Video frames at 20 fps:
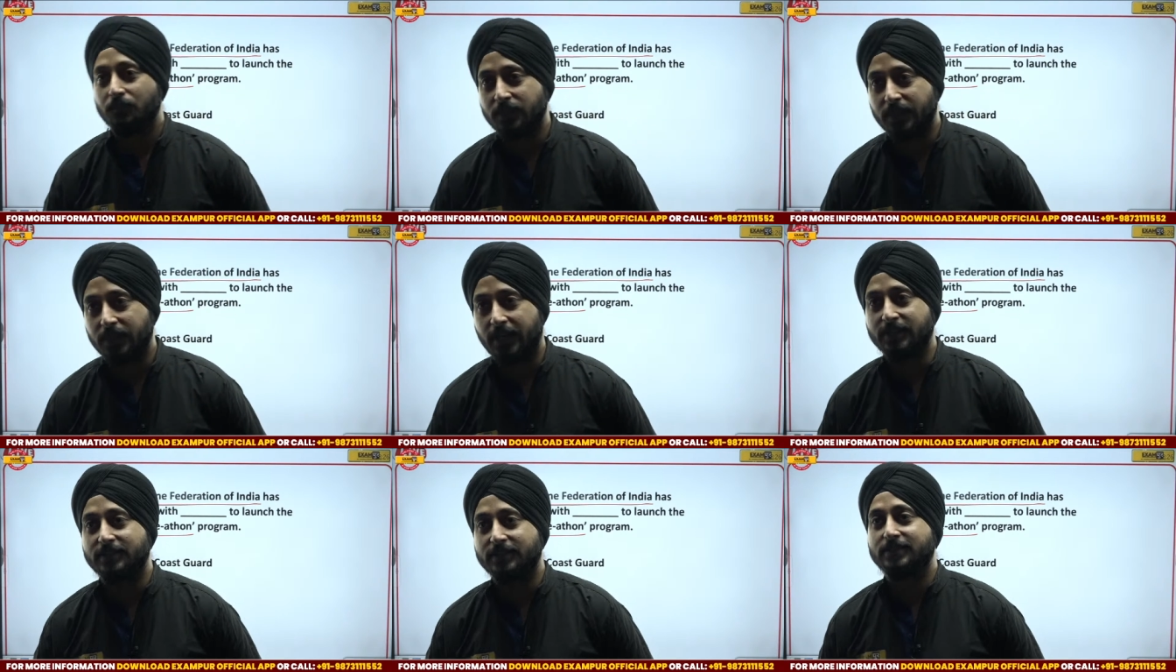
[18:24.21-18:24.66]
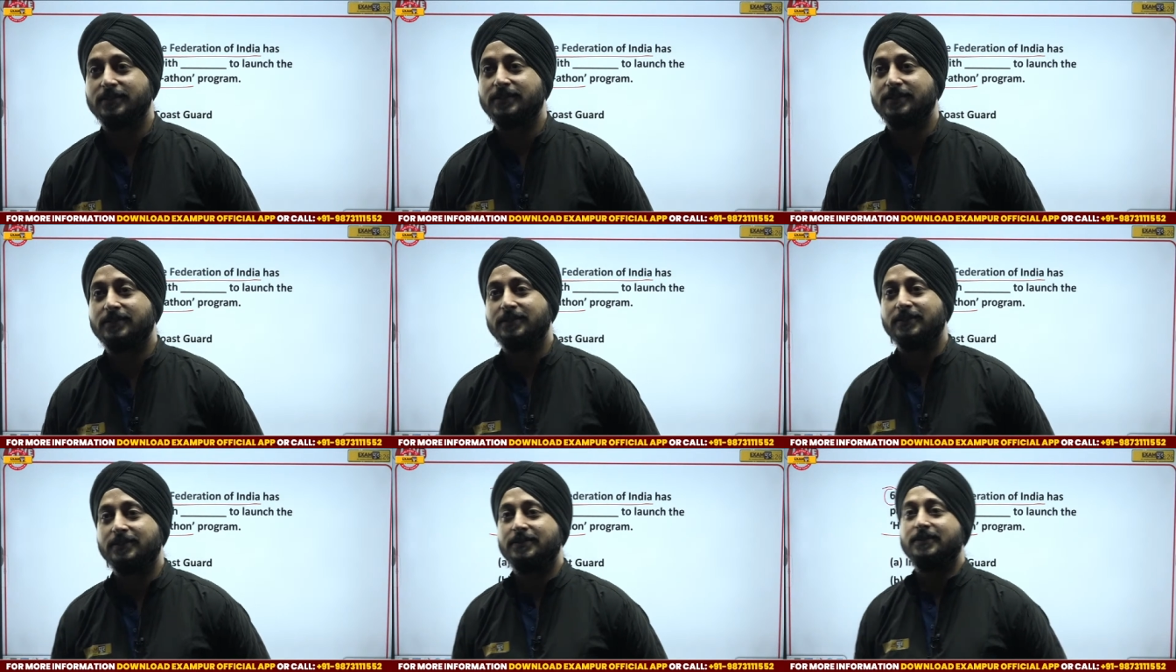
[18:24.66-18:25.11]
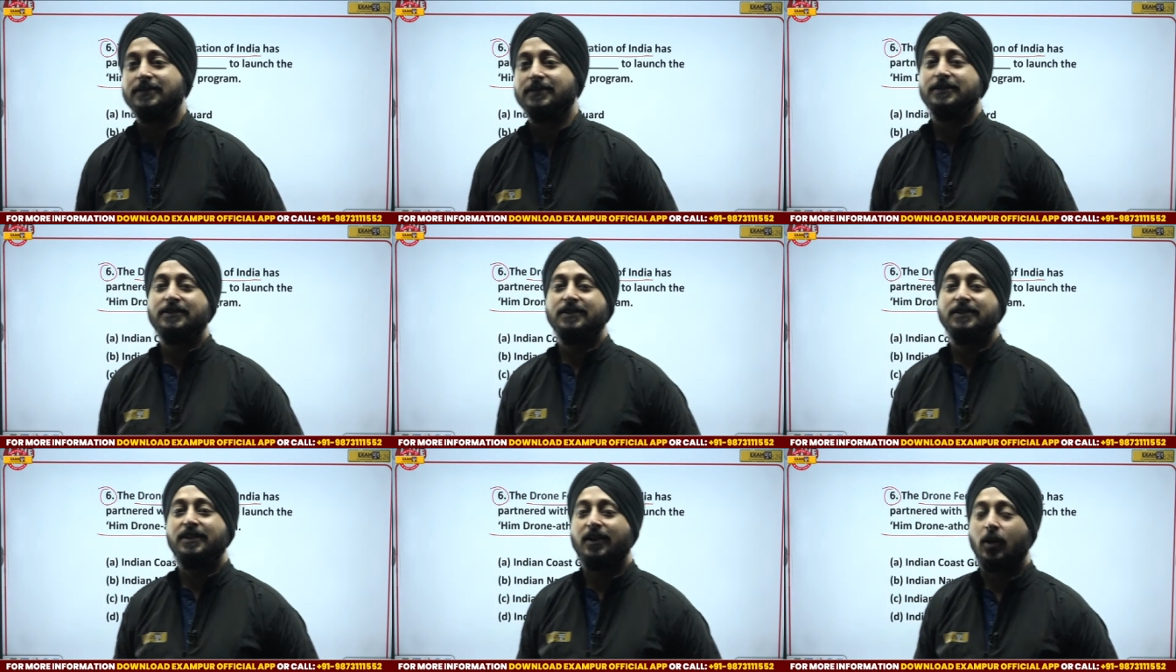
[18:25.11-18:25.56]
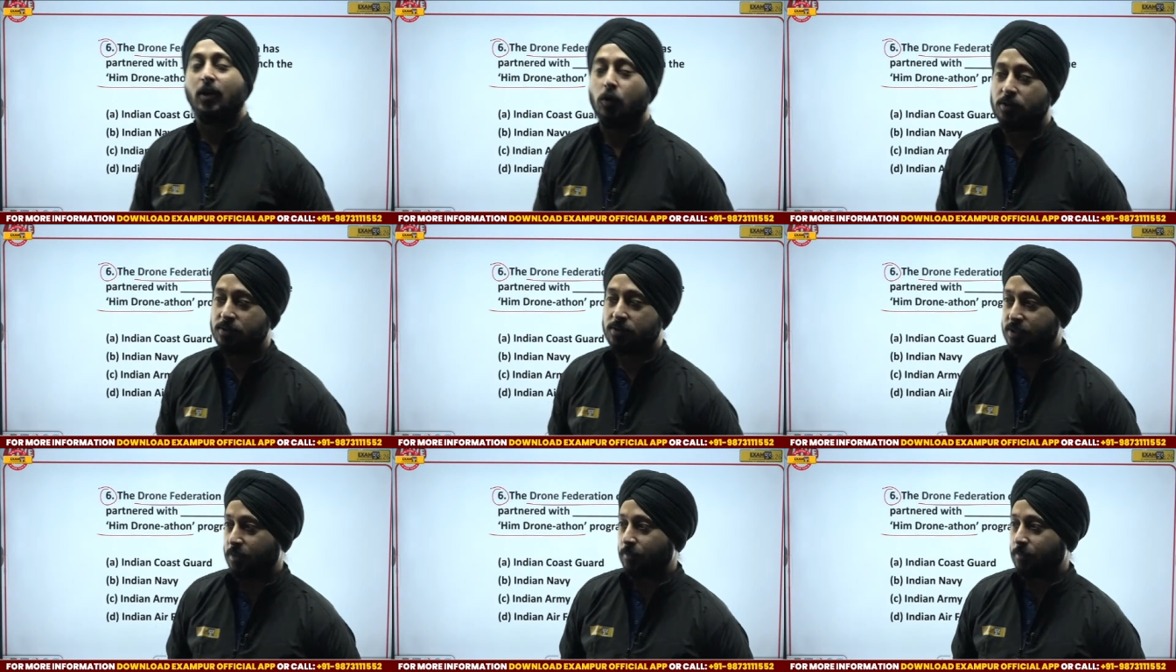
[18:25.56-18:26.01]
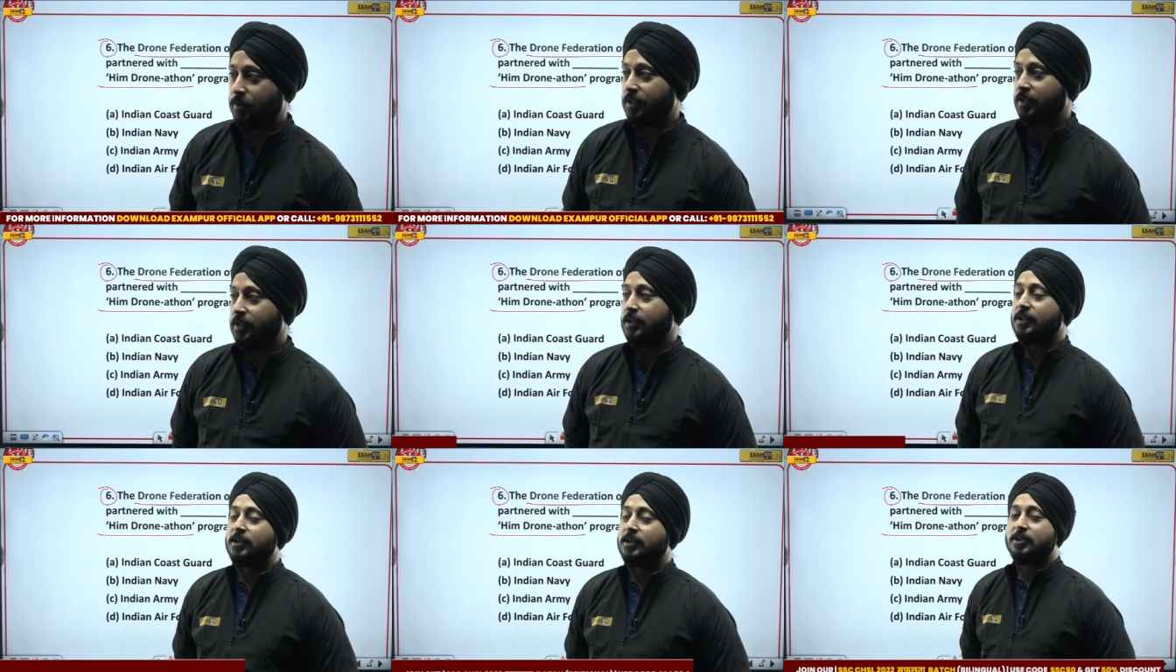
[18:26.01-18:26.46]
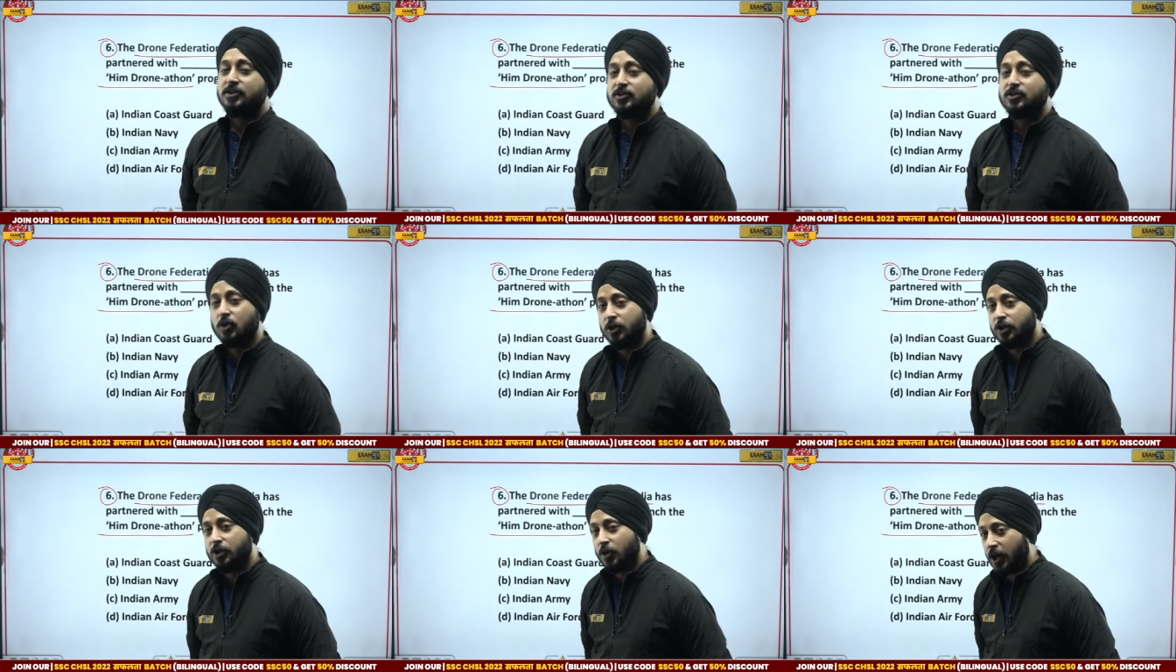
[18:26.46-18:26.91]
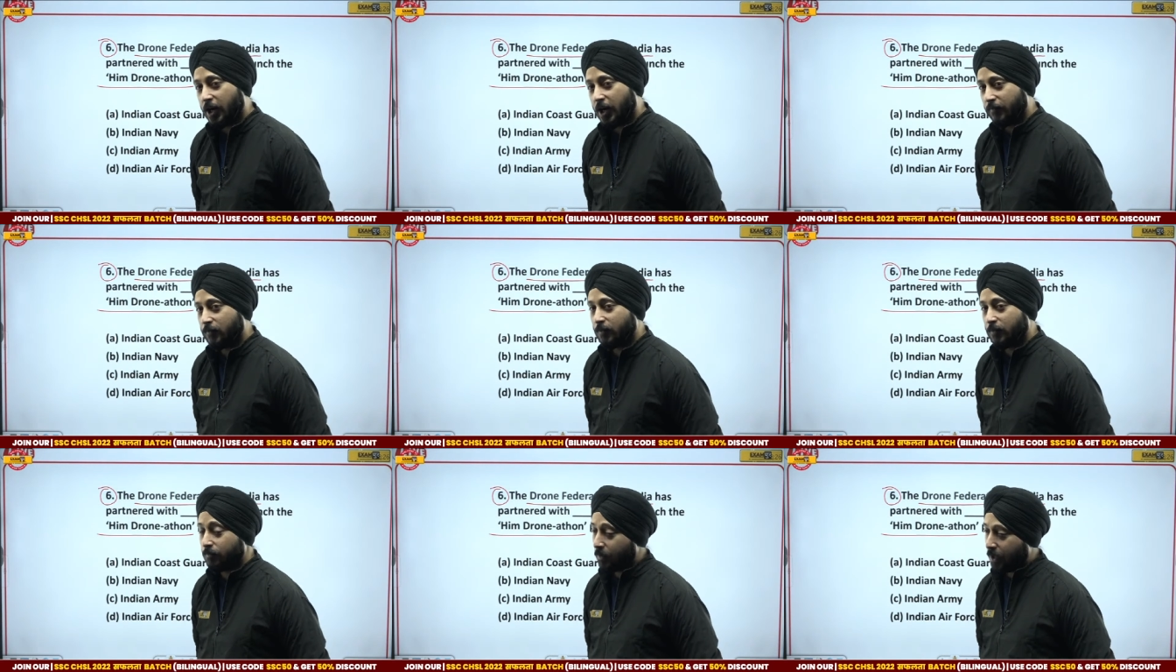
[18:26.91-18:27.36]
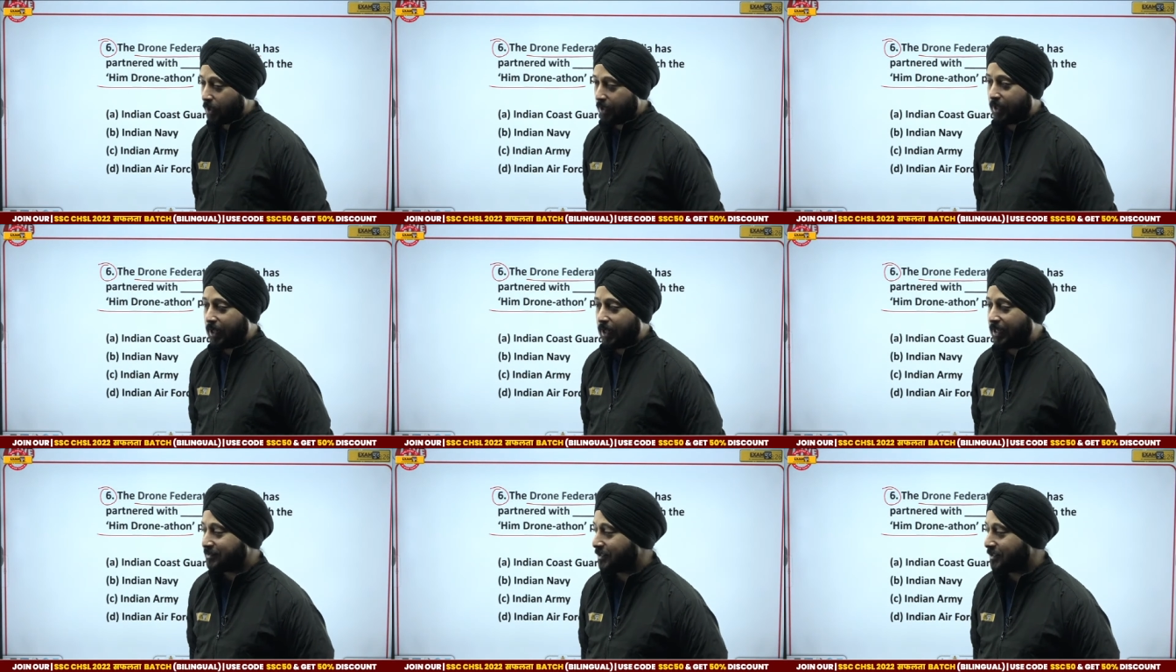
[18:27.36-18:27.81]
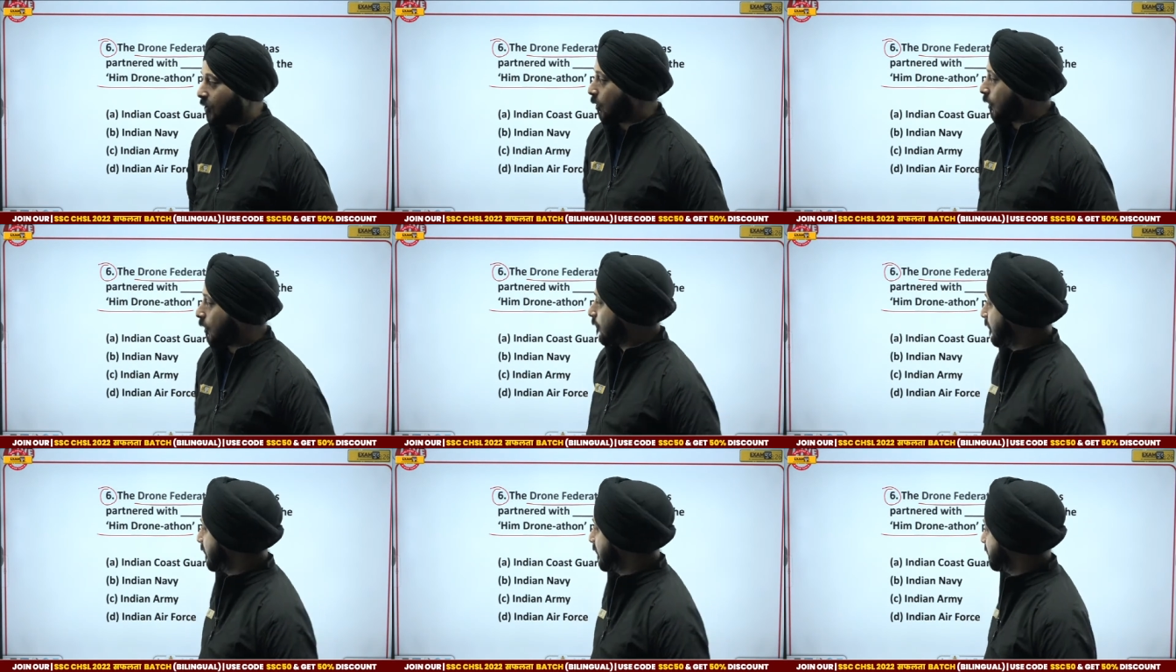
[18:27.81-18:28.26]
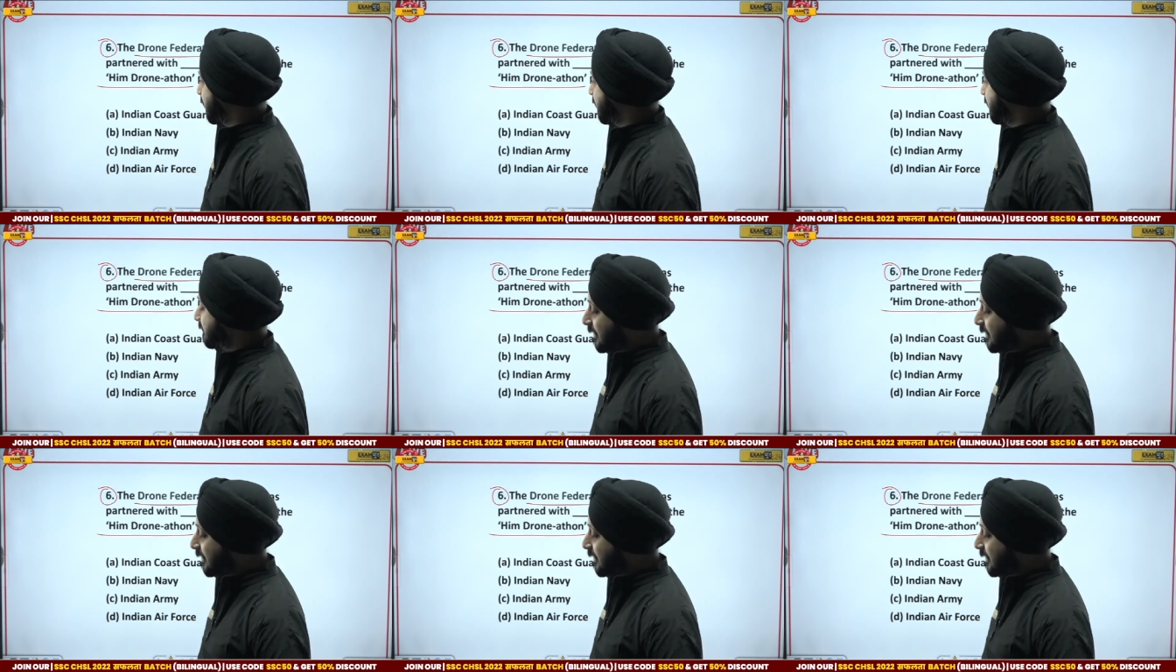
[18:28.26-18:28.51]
Yes. Closing ceremony. So you have, as I always say,